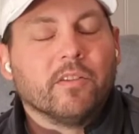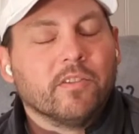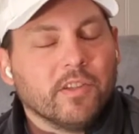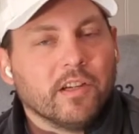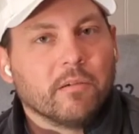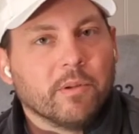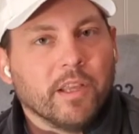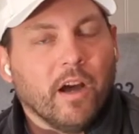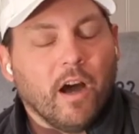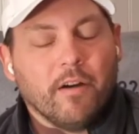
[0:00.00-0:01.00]

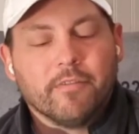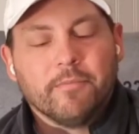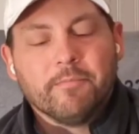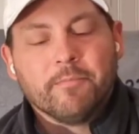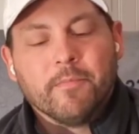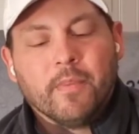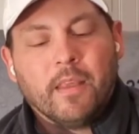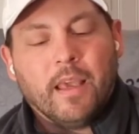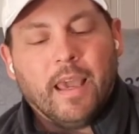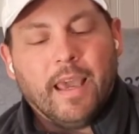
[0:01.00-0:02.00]
considerably off.
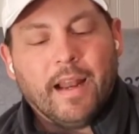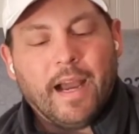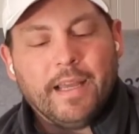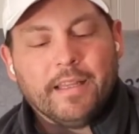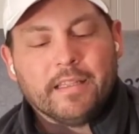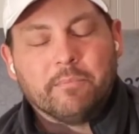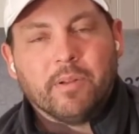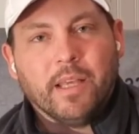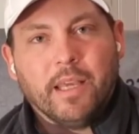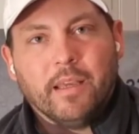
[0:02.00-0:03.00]
And I like to
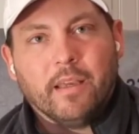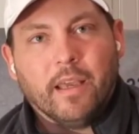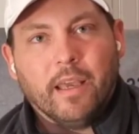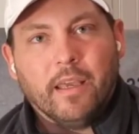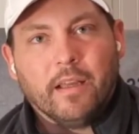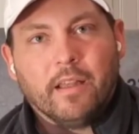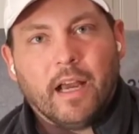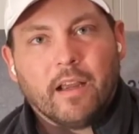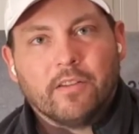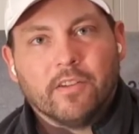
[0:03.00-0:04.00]
play a
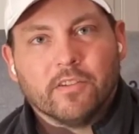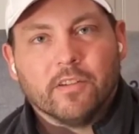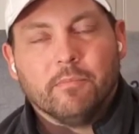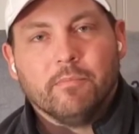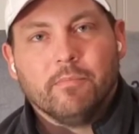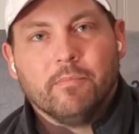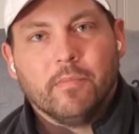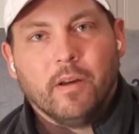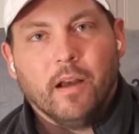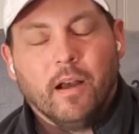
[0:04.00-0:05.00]
clock system
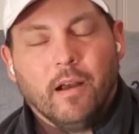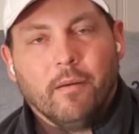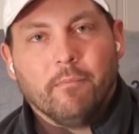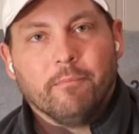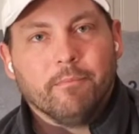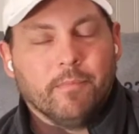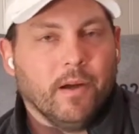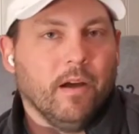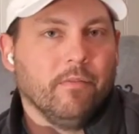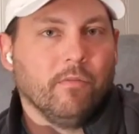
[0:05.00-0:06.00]

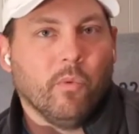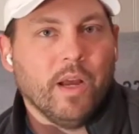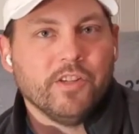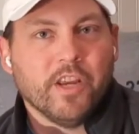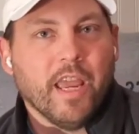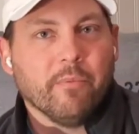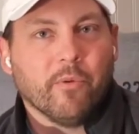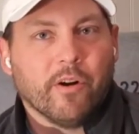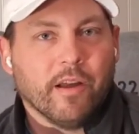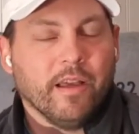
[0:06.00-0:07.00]
of wedge
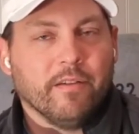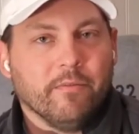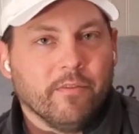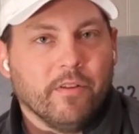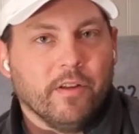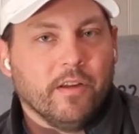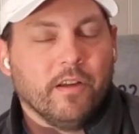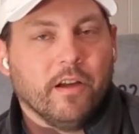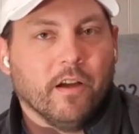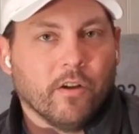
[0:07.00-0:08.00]
game where I'll have
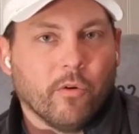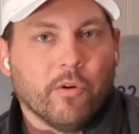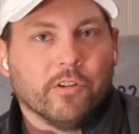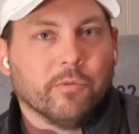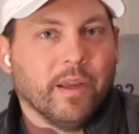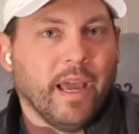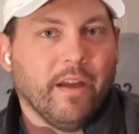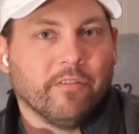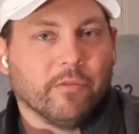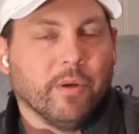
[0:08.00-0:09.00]
a quarter swing,
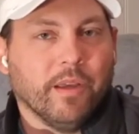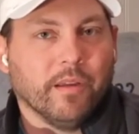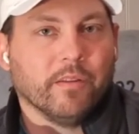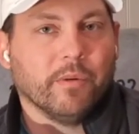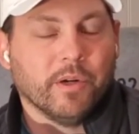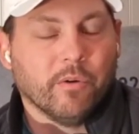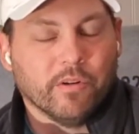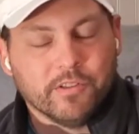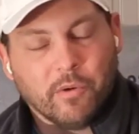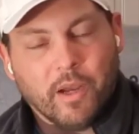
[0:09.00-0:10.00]
half swing, three
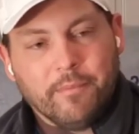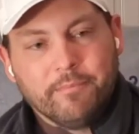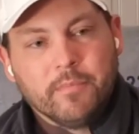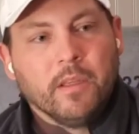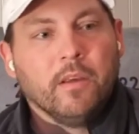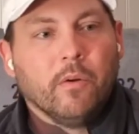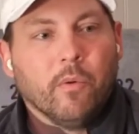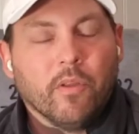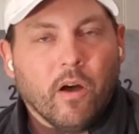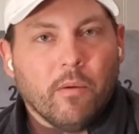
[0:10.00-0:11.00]
quarter, so on,
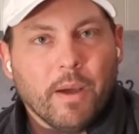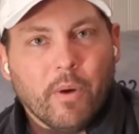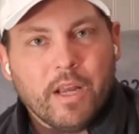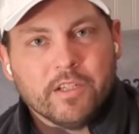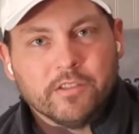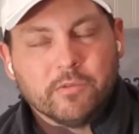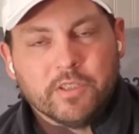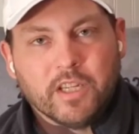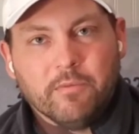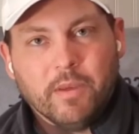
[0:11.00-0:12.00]
with all my wedges,
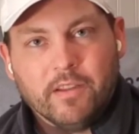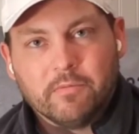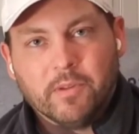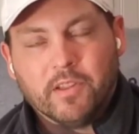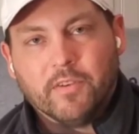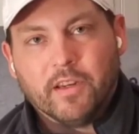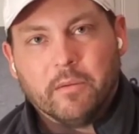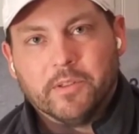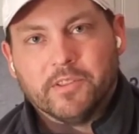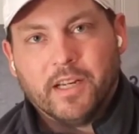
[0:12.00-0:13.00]
which give me specific
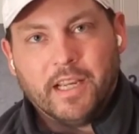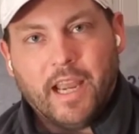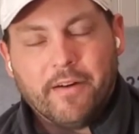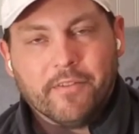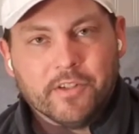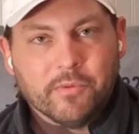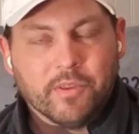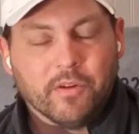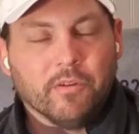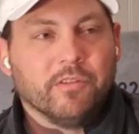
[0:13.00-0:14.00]
numbers that I average
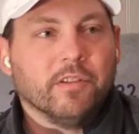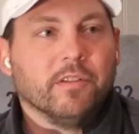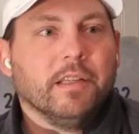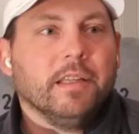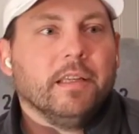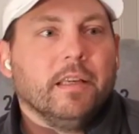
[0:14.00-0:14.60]
with those. And